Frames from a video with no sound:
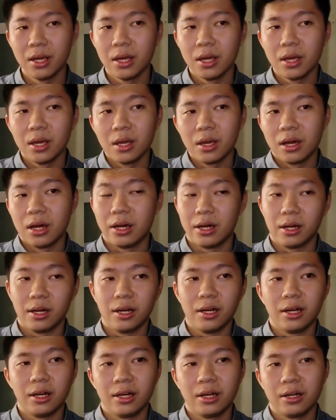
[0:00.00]

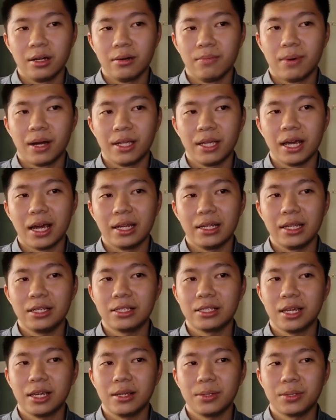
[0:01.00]
But yeah, I did
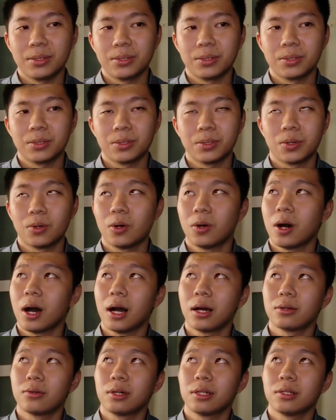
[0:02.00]
say
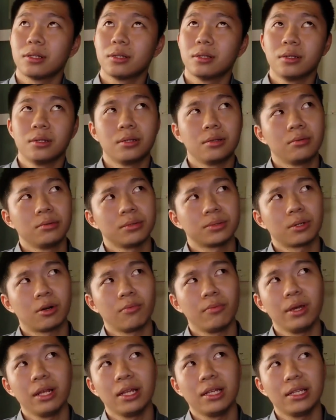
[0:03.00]
400 4
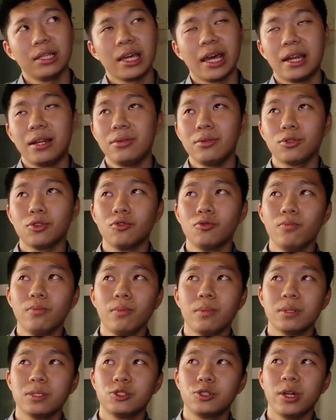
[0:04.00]
million yen,
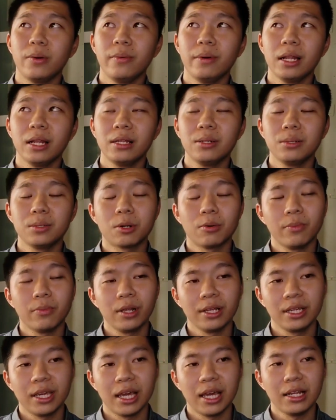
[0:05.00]
3 million, 4 million
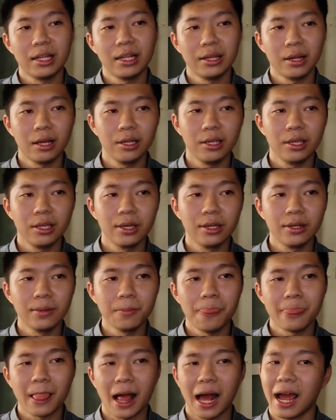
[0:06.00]
yen a year.
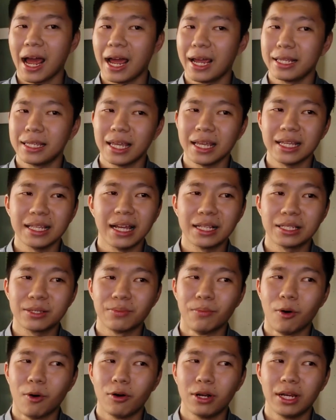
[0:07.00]
I think that's
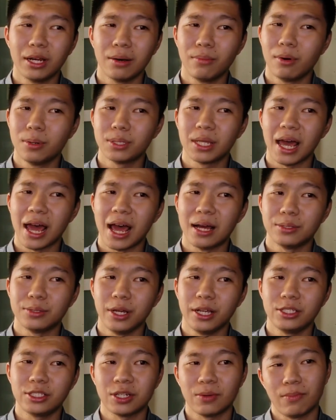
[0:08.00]
more than above the
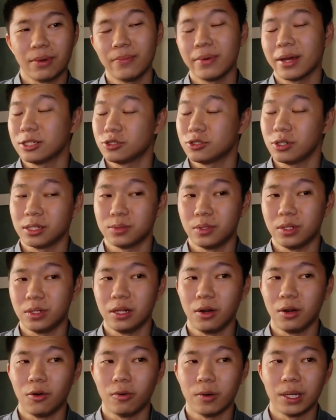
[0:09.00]
average. Maybe I should have really
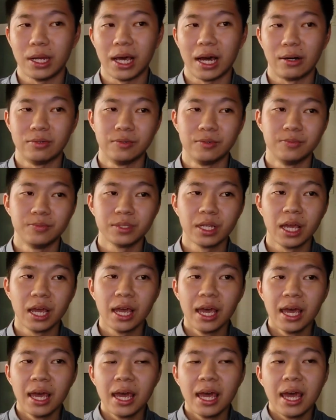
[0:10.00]
lowered down.
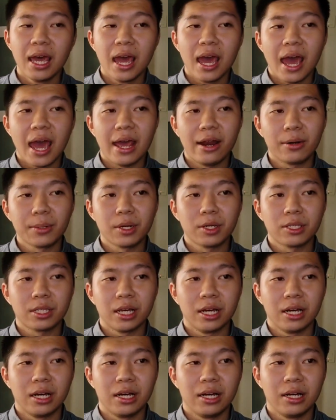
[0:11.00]
And of course,
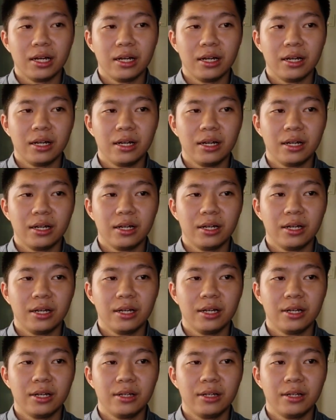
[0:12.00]
the